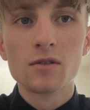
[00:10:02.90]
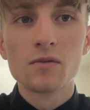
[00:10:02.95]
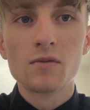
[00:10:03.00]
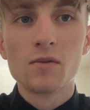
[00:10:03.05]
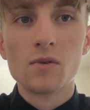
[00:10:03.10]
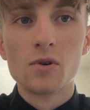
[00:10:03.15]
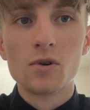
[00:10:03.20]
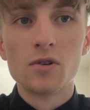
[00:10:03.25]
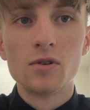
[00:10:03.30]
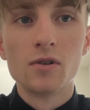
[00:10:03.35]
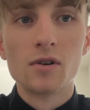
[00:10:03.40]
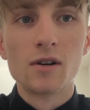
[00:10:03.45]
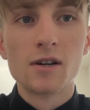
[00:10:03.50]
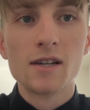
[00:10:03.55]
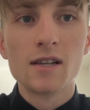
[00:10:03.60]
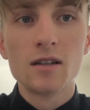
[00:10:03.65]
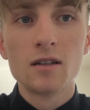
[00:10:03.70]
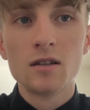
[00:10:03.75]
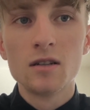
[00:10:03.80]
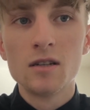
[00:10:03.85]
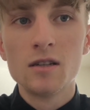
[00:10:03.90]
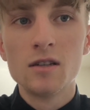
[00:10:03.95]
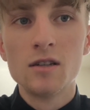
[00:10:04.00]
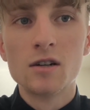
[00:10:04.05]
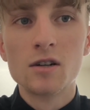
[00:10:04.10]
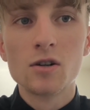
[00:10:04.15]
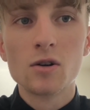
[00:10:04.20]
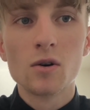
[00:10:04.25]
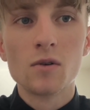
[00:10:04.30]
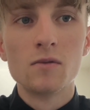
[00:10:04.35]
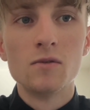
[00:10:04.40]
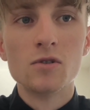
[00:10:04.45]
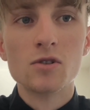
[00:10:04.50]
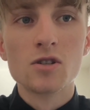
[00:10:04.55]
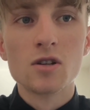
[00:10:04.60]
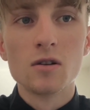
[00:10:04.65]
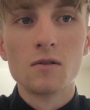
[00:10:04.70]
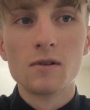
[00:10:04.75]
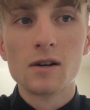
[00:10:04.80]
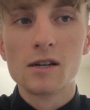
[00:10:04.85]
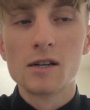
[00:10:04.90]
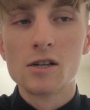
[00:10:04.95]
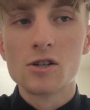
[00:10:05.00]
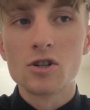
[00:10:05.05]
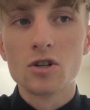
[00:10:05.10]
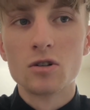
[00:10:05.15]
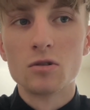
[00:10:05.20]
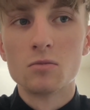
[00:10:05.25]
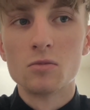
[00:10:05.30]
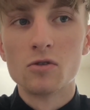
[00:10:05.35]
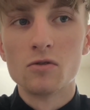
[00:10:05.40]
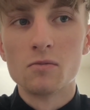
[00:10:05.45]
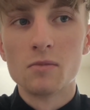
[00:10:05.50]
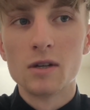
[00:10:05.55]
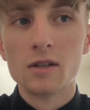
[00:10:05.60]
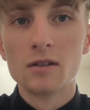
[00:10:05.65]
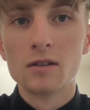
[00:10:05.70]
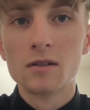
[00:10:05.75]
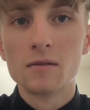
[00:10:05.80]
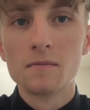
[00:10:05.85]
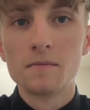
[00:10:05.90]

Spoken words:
for the leader of the Slovak national movement.